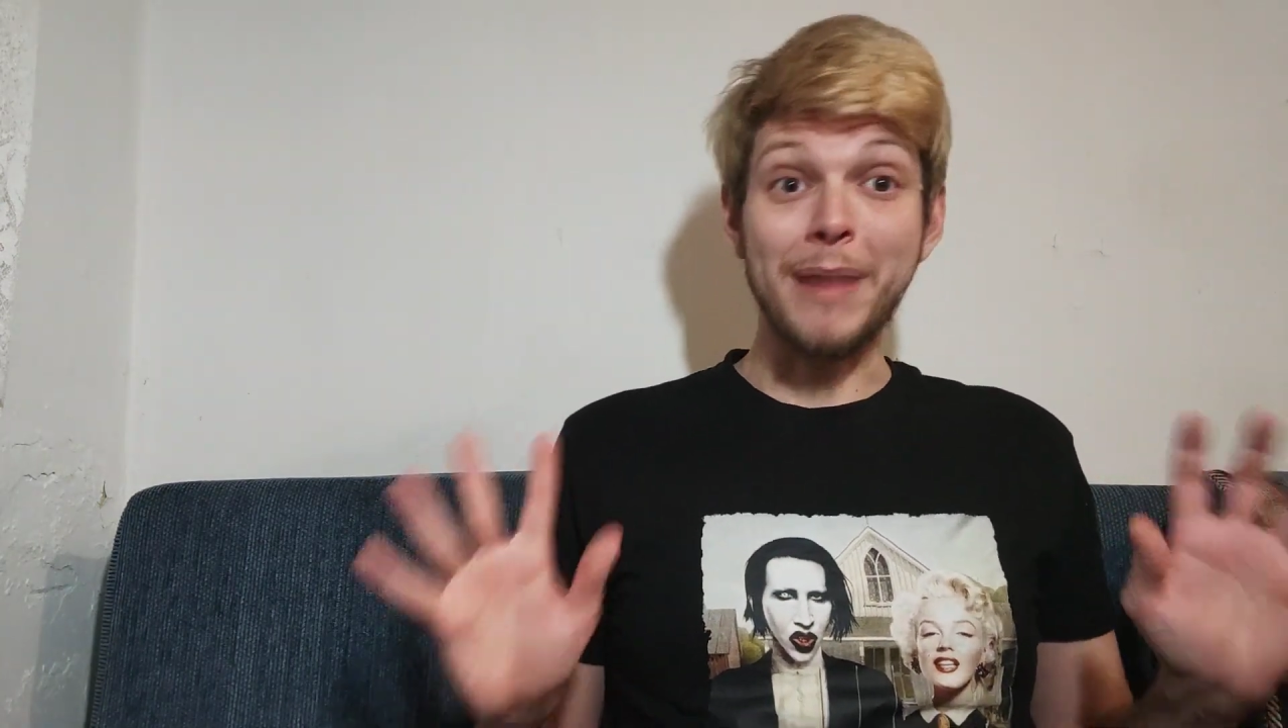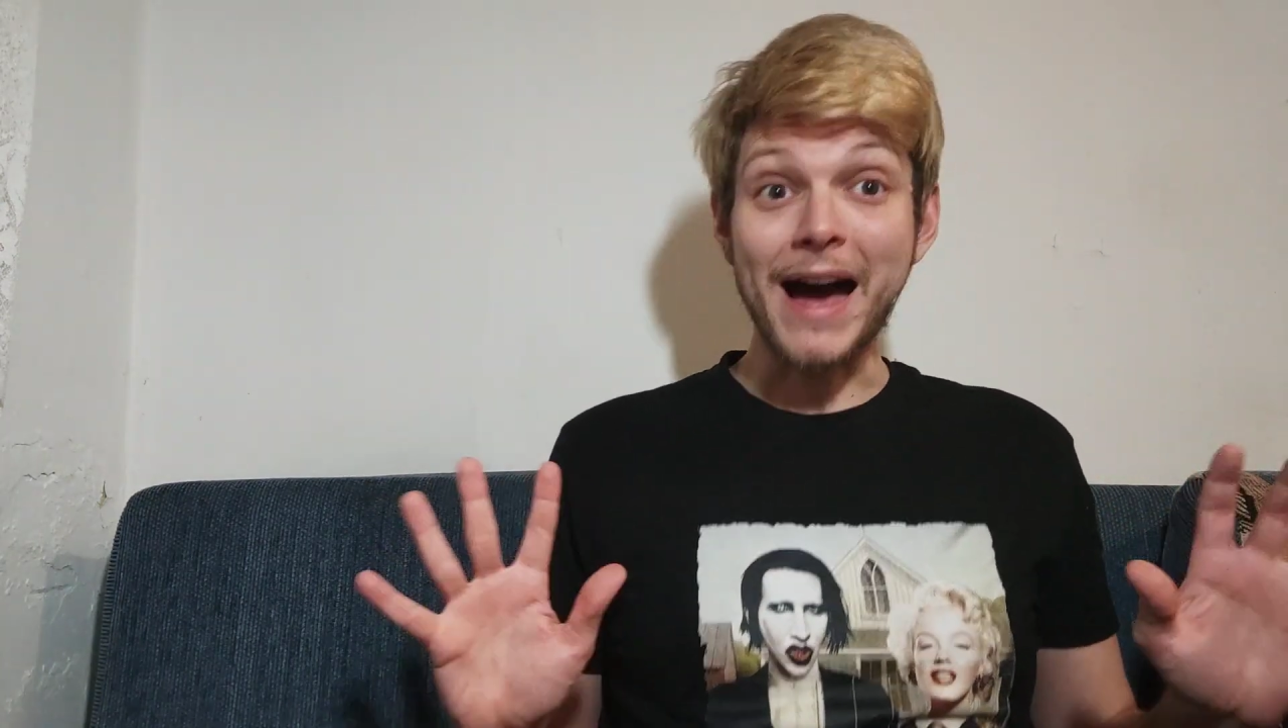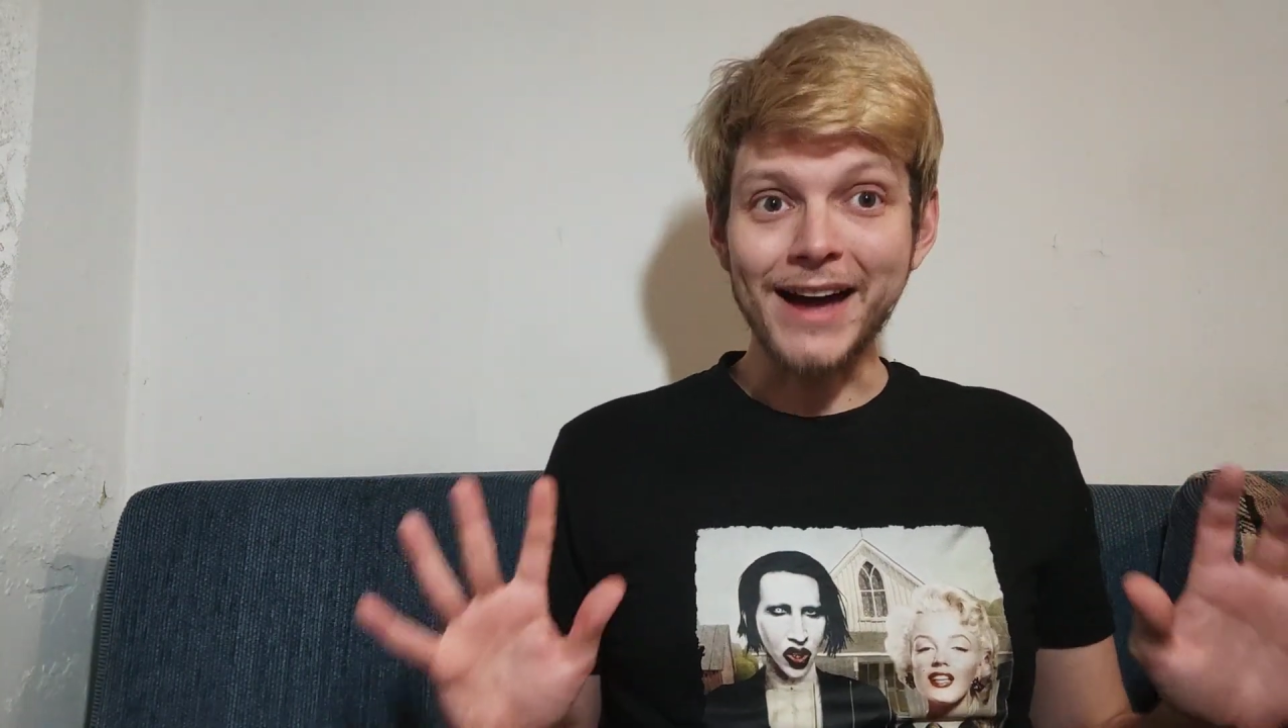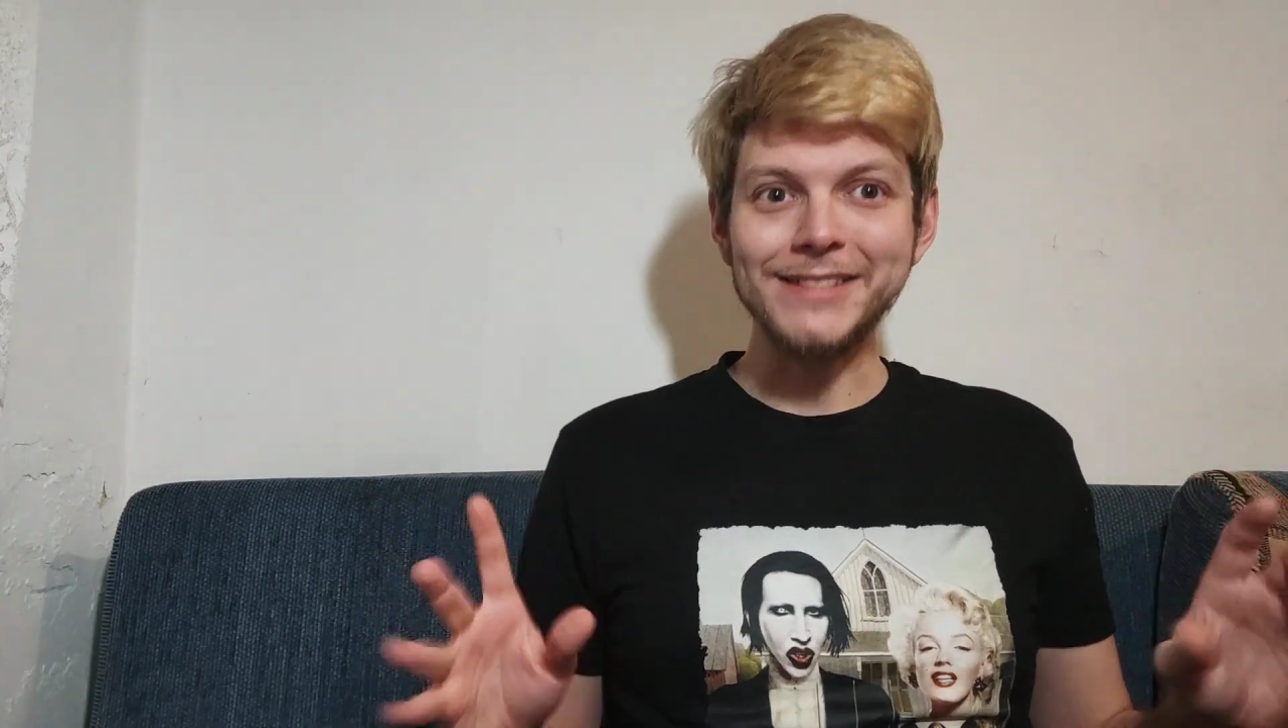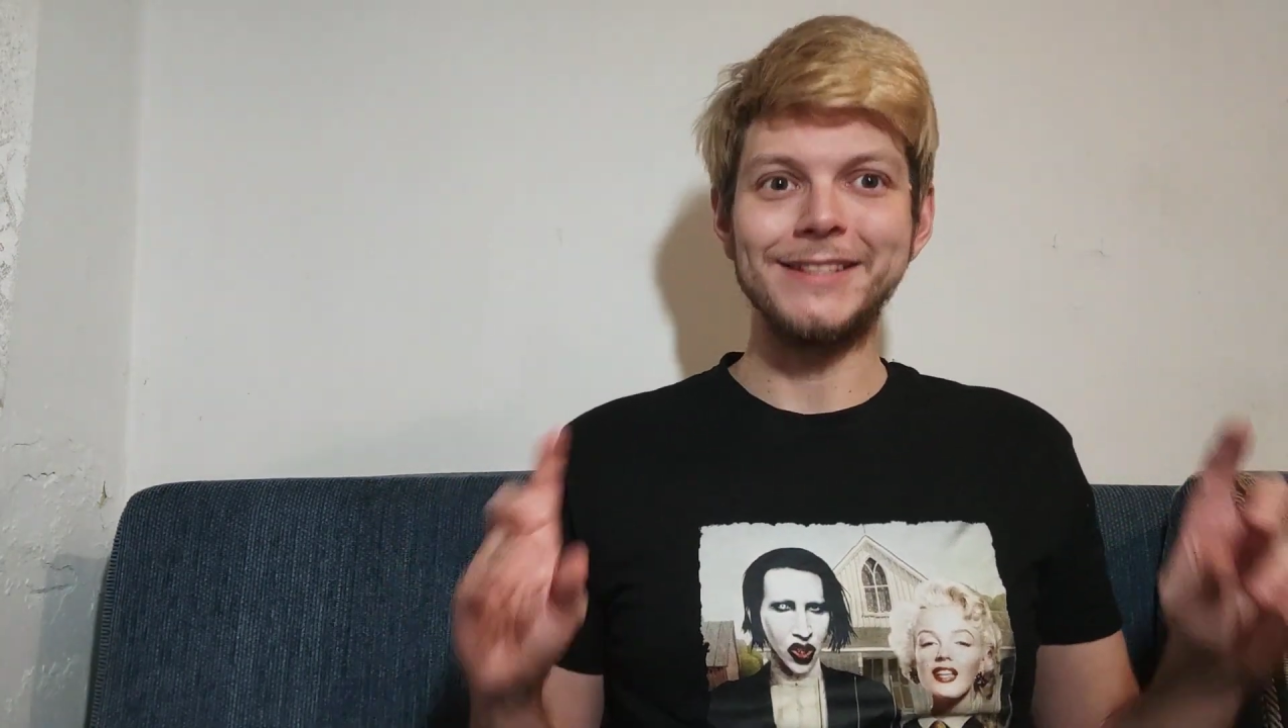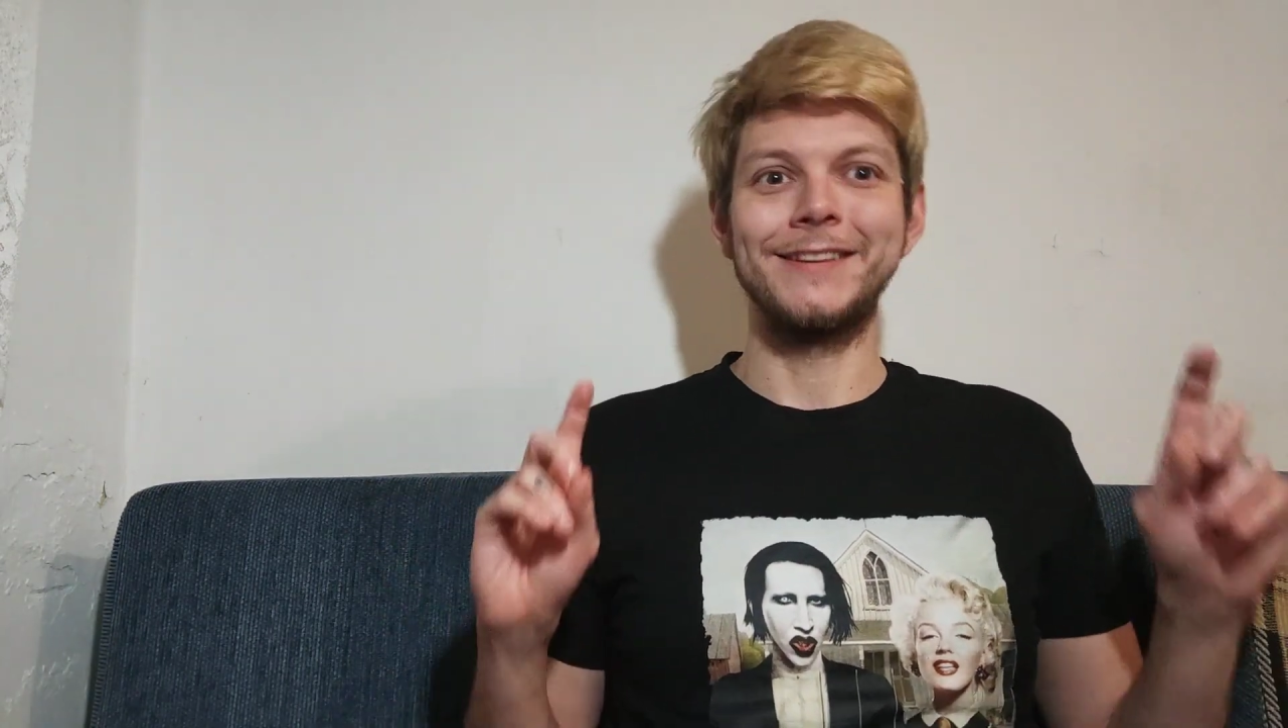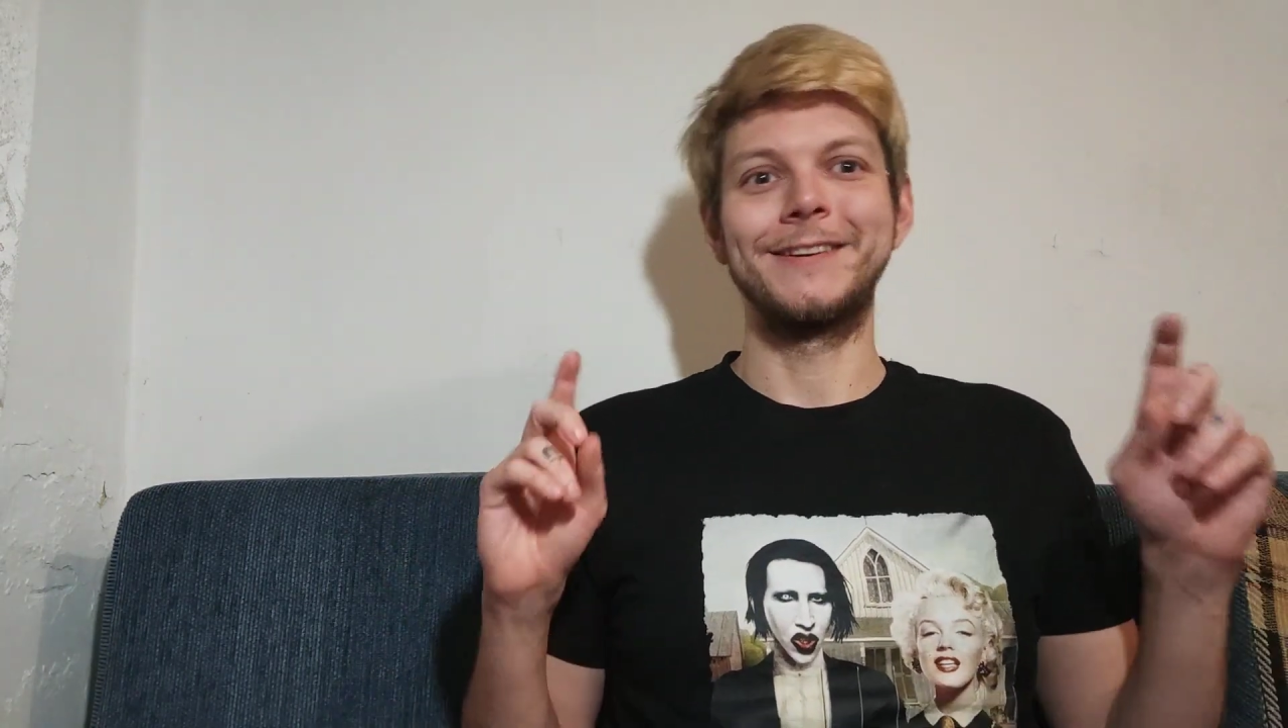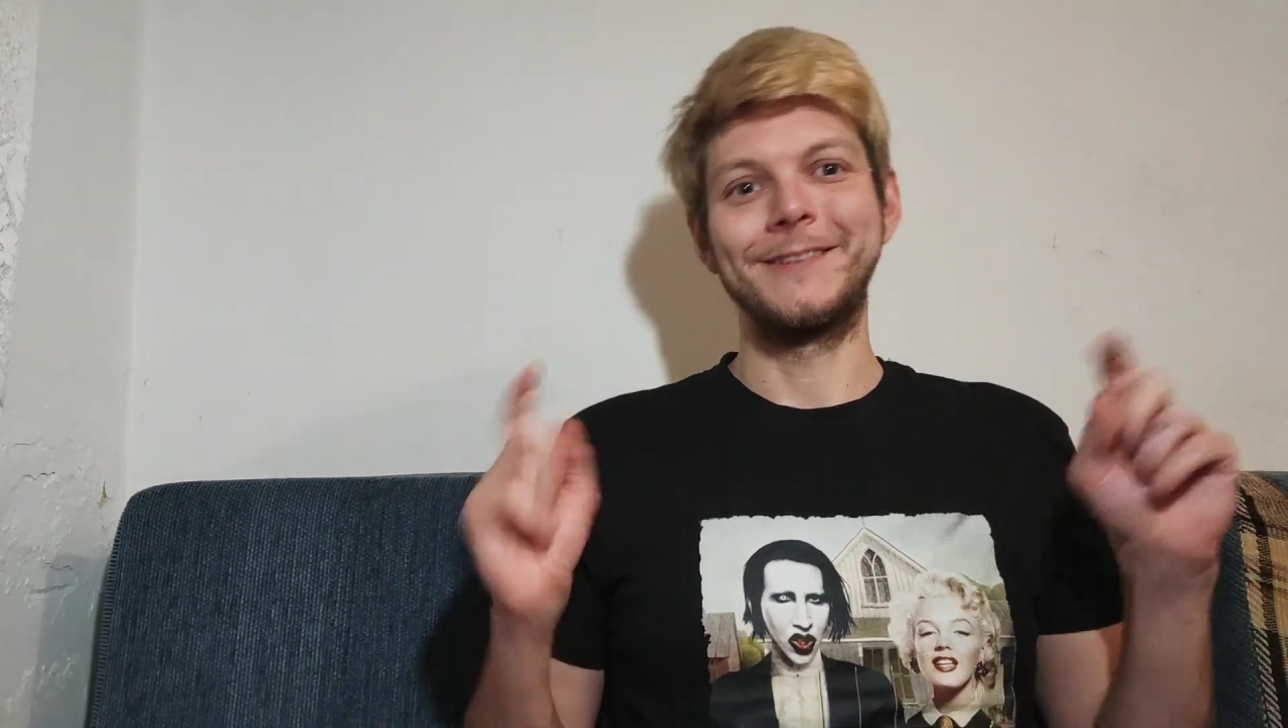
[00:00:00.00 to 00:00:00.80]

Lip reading: past